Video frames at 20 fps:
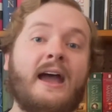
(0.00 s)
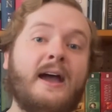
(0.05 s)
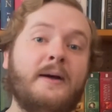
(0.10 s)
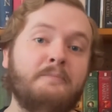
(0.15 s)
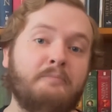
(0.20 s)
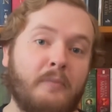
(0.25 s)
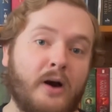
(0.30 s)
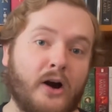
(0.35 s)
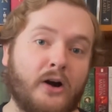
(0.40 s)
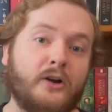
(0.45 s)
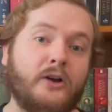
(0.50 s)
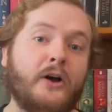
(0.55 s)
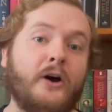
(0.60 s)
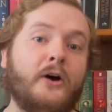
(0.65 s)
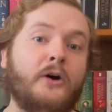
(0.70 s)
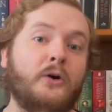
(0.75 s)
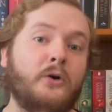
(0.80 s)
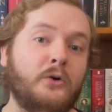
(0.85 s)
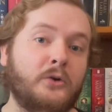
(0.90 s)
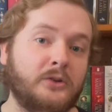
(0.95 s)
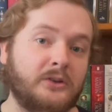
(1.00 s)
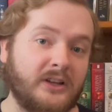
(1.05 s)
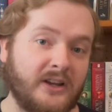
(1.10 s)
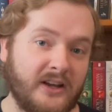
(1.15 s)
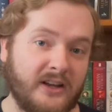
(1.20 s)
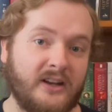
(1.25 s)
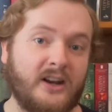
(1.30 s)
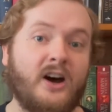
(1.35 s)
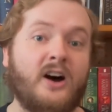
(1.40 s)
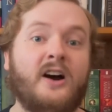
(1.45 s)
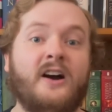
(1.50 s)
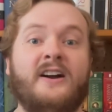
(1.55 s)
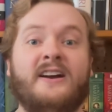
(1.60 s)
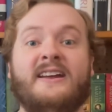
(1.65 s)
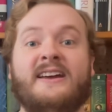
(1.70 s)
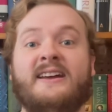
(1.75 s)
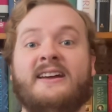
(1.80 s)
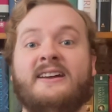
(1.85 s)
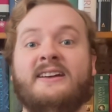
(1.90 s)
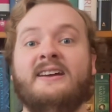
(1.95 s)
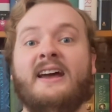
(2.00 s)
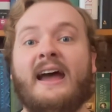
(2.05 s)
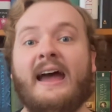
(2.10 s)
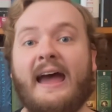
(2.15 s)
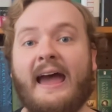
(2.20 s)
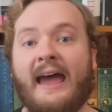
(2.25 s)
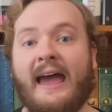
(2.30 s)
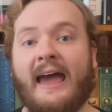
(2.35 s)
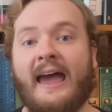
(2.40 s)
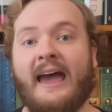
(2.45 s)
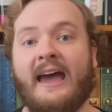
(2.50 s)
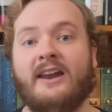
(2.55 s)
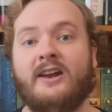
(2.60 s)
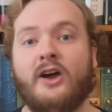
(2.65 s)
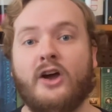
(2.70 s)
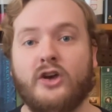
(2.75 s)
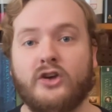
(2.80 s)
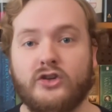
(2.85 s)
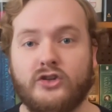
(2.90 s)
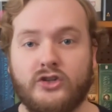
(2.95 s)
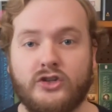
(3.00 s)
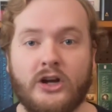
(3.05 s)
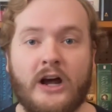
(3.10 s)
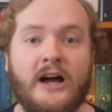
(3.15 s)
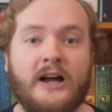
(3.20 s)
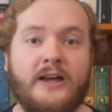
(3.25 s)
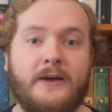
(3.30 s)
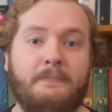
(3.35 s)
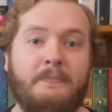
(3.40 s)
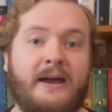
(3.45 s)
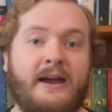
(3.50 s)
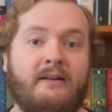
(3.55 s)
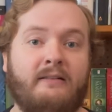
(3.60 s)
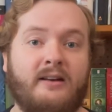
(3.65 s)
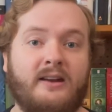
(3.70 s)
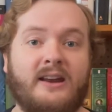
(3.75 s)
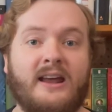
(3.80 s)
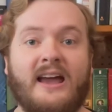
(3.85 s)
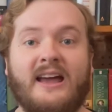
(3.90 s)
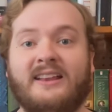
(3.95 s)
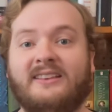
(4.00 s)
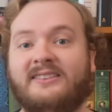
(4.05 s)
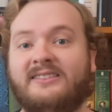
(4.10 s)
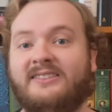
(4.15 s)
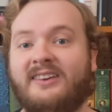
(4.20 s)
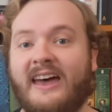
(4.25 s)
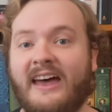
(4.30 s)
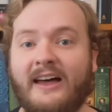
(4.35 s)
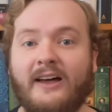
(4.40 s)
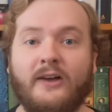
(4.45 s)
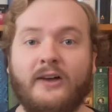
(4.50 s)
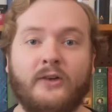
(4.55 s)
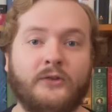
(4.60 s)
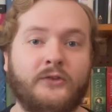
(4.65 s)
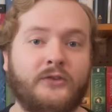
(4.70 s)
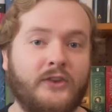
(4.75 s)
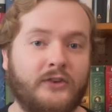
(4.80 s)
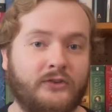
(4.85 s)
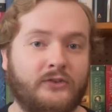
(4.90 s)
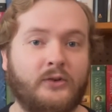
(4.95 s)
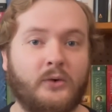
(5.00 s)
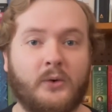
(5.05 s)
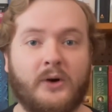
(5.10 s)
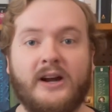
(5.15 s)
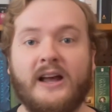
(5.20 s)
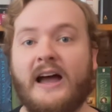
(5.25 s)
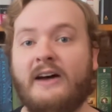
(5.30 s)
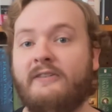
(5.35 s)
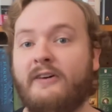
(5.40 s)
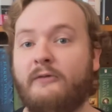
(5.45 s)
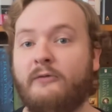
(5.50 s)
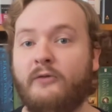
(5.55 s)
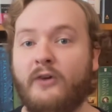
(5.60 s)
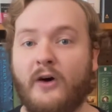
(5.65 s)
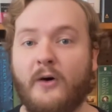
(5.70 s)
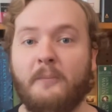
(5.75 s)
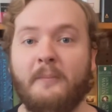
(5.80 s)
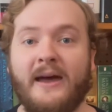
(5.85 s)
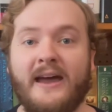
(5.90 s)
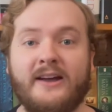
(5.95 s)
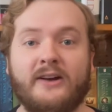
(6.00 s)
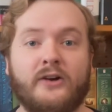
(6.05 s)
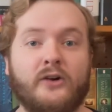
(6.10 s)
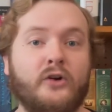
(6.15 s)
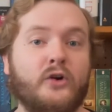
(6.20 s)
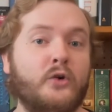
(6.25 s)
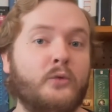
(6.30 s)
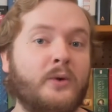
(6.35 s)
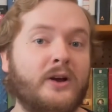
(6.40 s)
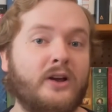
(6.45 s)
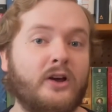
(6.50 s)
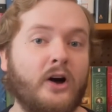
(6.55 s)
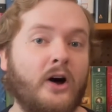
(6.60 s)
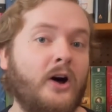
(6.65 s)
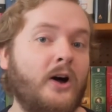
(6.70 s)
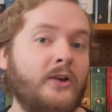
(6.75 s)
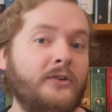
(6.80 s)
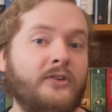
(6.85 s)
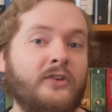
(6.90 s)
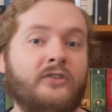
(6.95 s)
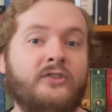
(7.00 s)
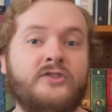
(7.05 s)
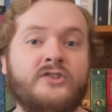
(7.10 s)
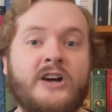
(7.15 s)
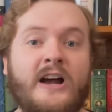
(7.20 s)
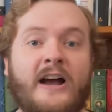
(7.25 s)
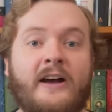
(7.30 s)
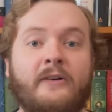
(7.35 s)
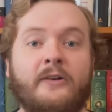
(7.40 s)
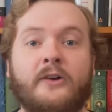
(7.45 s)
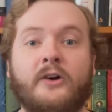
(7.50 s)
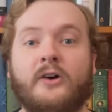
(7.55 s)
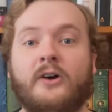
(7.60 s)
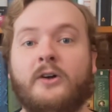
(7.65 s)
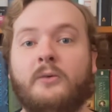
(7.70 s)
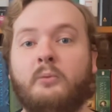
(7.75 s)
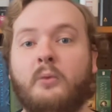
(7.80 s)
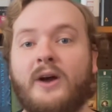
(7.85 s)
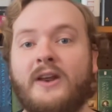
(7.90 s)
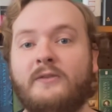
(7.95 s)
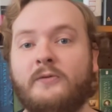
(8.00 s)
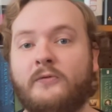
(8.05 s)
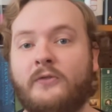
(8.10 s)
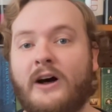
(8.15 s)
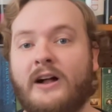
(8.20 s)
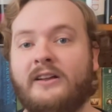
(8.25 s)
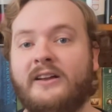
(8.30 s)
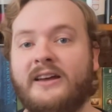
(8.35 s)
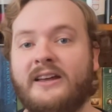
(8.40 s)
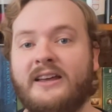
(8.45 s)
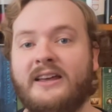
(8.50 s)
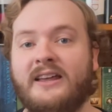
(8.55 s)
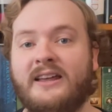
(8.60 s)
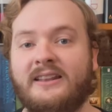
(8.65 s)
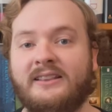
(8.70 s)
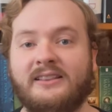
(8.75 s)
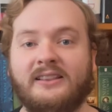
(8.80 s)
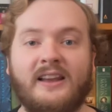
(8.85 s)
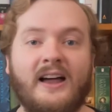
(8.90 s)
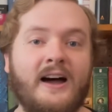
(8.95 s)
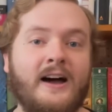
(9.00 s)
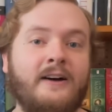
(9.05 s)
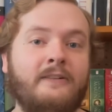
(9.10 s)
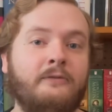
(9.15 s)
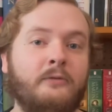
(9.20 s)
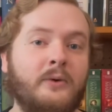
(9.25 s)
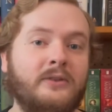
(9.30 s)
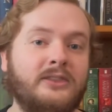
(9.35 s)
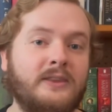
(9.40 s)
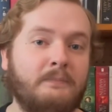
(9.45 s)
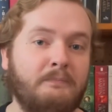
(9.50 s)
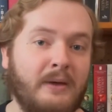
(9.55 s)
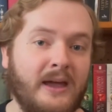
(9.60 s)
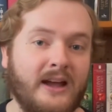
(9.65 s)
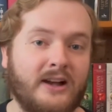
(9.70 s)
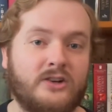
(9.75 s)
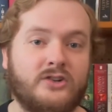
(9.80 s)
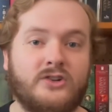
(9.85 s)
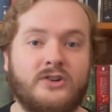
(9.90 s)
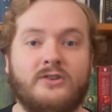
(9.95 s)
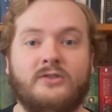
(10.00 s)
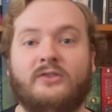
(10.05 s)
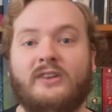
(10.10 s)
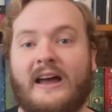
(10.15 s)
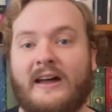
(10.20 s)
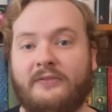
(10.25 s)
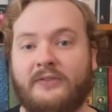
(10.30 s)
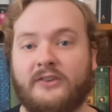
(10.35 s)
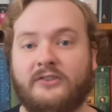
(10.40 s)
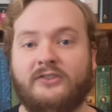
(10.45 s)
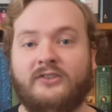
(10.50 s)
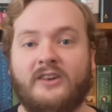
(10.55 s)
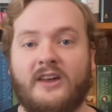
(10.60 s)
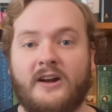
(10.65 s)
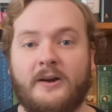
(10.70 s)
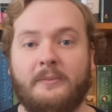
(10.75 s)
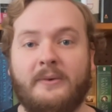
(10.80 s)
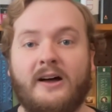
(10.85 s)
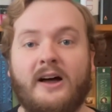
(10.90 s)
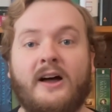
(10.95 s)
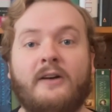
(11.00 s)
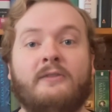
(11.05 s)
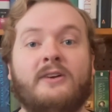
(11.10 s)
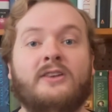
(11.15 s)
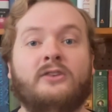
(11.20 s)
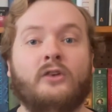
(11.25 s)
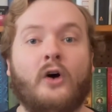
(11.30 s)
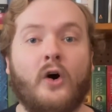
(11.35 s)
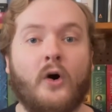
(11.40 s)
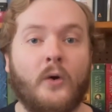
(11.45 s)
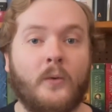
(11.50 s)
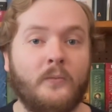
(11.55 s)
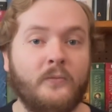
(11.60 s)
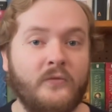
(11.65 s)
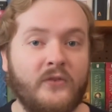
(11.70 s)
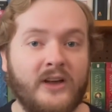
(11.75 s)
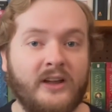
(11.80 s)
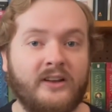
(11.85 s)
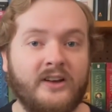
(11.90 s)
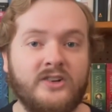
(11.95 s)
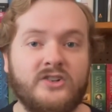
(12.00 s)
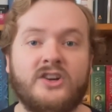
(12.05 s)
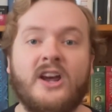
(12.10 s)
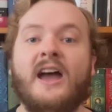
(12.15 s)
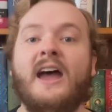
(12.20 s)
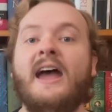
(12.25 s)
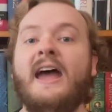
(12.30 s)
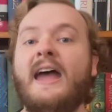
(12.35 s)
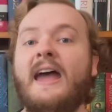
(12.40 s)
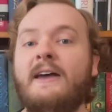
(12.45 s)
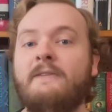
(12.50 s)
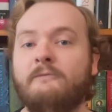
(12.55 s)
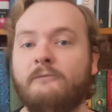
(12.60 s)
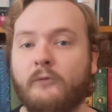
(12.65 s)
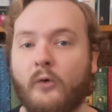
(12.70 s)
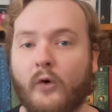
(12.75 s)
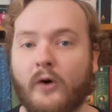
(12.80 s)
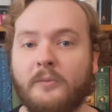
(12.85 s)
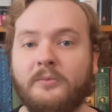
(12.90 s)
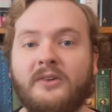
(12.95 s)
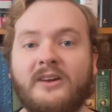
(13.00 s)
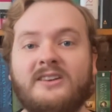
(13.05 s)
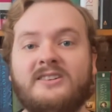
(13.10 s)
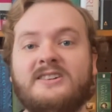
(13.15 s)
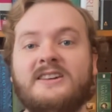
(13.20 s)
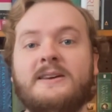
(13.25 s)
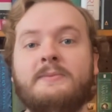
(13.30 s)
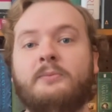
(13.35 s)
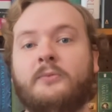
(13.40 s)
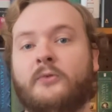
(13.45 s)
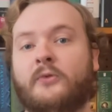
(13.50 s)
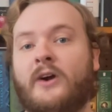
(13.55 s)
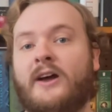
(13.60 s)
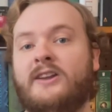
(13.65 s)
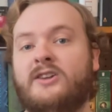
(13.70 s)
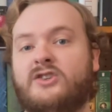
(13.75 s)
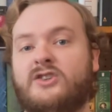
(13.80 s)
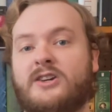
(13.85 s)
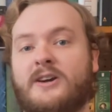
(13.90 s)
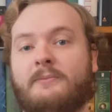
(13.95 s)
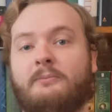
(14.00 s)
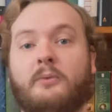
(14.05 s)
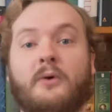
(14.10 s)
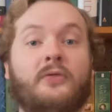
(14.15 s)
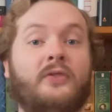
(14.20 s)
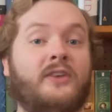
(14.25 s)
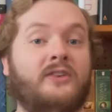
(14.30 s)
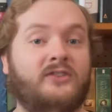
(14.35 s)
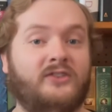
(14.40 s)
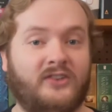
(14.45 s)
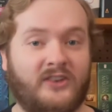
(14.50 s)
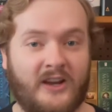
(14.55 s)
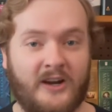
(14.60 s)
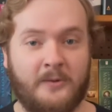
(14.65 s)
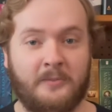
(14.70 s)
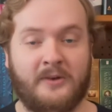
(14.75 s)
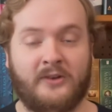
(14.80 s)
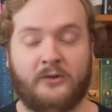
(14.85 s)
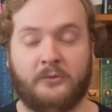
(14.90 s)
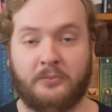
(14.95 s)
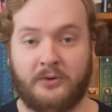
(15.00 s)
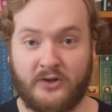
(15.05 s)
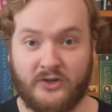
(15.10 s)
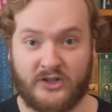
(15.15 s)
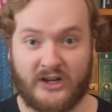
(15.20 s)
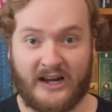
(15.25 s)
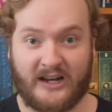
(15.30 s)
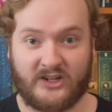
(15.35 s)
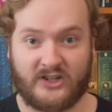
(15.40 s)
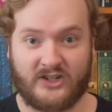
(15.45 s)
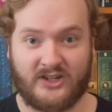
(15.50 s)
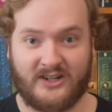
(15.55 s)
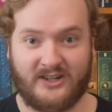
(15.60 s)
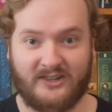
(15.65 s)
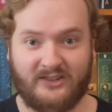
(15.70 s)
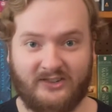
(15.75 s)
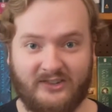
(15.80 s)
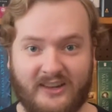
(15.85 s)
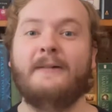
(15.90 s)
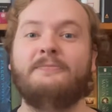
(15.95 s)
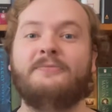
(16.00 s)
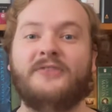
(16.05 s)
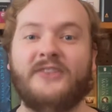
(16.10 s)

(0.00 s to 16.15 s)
Marco Leonardi, and Jacques Perrin, and tells the story of a filmmaker who recalls his childhood when falling in love with the pictures at the cinema of his home village and forms a deep friendship with the cinema's projectionist.